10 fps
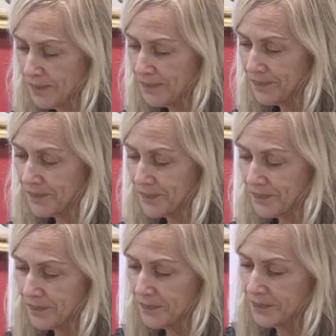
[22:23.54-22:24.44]

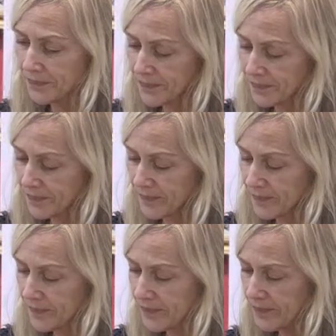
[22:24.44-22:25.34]

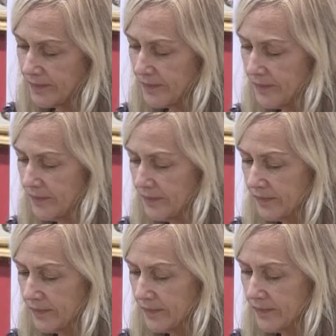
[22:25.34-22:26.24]

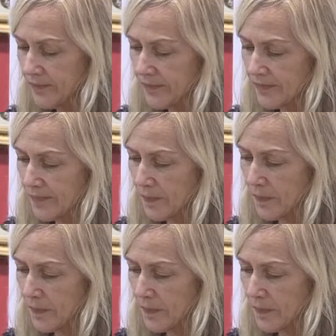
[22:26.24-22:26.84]
(silence)